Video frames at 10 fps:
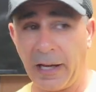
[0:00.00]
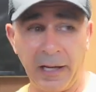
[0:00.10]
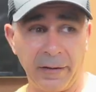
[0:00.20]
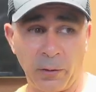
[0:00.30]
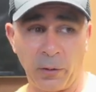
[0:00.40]

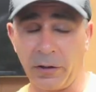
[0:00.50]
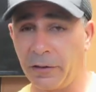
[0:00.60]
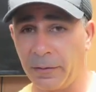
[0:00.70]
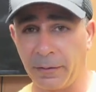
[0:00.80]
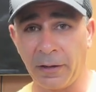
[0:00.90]
And of
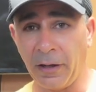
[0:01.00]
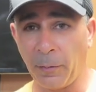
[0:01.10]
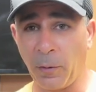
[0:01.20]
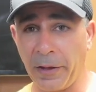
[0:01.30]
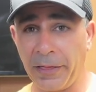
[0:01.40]
course, the
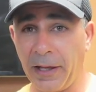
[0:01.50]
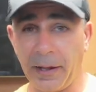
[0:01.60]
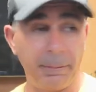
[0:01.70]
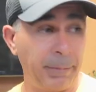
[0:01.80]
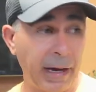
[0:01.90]
number one
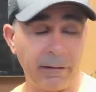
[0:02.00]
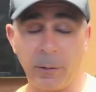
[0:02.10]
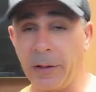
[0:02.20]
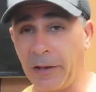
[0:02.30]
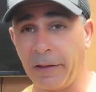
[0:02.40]
thing,
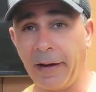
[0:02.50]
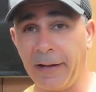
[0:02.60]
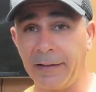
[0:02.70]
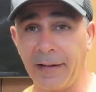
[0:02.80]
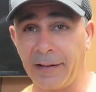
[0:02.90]
pairing with other
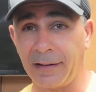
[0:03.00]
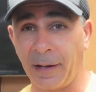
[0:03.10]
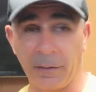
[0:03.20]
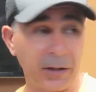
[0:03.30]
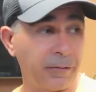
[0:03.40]
headsets.
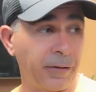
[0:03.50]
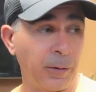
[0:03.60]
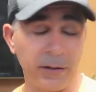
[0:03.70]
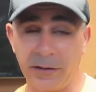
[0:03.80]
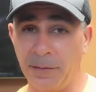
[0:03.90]
I'm looking
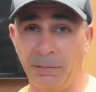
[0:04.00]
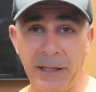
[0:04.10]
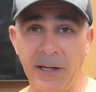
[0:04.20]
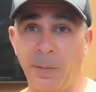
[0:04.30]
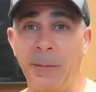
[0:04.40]
forward to
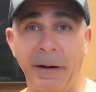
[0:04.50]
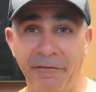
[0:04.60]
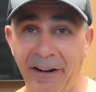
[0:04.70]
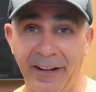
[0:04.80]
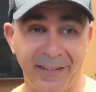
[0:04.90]
meeting up with my
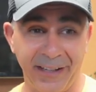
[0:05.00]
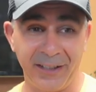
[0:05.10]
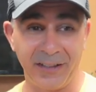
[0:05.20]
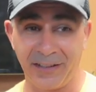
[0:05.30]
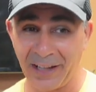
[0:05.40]
friends
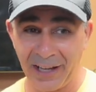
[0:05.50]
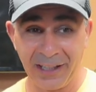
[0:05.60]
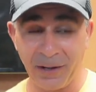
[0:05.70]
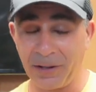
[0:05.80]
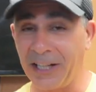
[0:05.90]
and just,
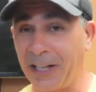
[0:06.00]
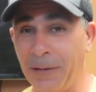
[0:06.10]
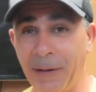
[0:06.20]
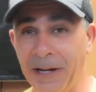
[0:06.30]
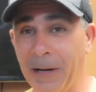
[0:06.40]
clicking
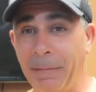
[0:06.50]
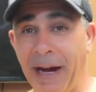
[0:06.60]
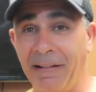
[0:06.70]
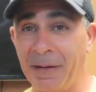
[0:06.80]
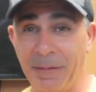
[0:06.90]
the button and
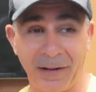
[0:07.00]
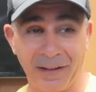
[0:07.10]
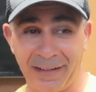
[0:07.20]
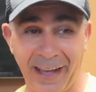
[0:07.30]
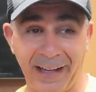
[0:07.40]
pairing,
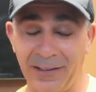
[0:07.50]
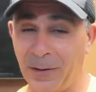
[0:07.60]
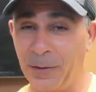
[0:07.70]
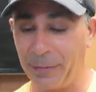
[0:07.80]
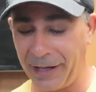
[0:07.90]
because that has
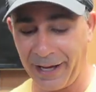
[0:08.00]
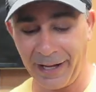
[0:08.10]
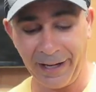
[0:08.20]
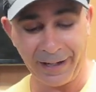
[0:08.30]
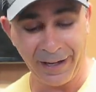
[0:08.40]
always been a
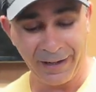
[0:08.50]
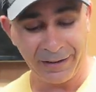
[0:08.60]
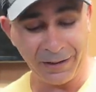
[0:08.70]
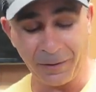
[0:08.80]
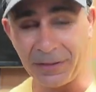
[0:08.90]
headache.
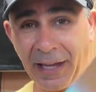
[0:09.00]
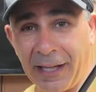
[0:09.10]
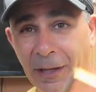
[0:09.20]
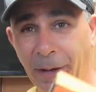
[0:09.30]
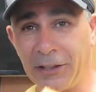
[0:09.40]
So
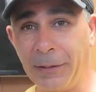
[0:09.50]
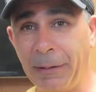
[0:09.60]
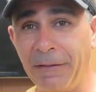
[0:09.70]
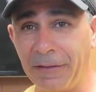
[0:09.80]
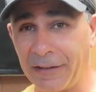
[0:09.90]
thank you,
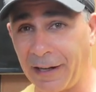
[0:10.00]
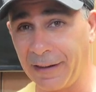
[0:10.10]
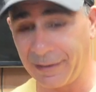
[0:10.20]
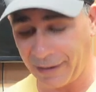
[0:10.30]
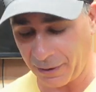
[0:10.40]
XGP, for
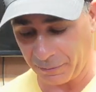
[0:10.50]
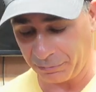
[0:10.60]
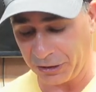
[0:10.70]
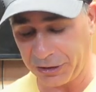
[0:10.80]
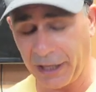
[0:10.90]
sending this out.
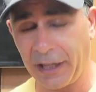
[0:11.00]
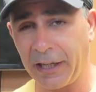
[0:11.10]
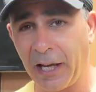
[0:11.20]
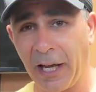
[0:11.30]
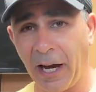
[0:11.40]
Appreciate it.